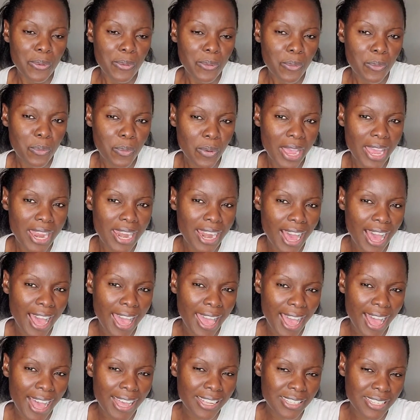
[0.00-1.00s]
when
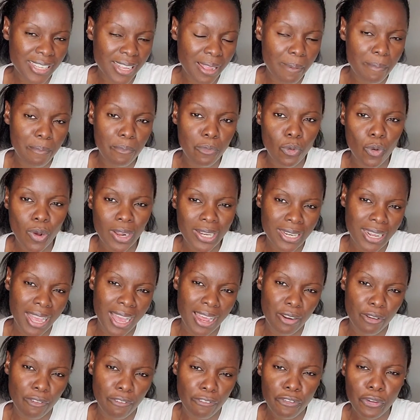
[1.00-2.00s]
I asked him what
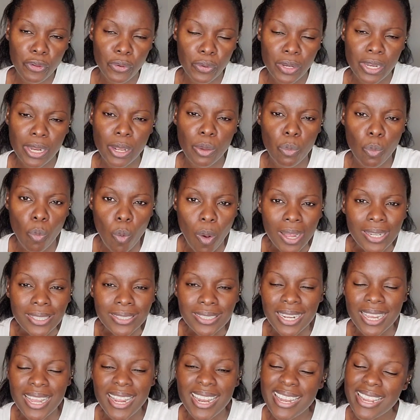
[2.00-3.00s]
kind of food he
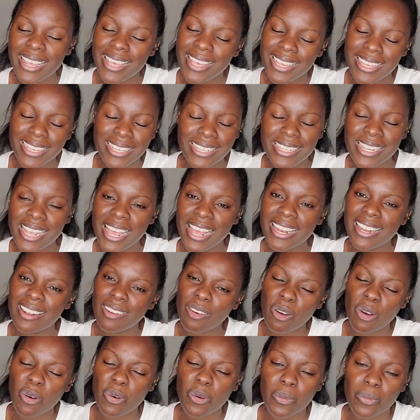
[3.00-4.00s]
wanted, he said,
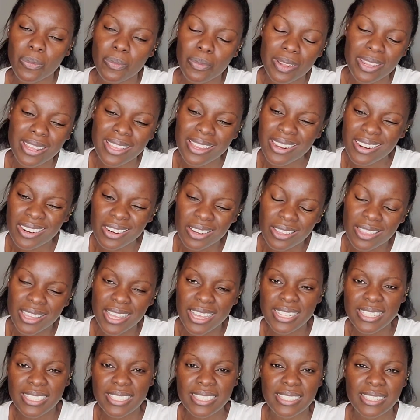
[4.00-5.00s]
oh, but
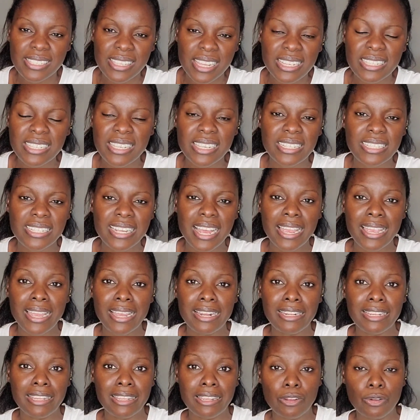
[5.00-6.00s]
there's this
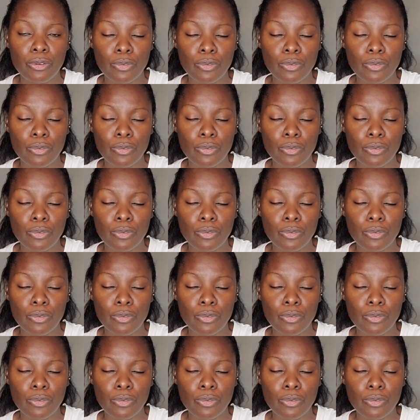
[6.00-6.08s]
Italian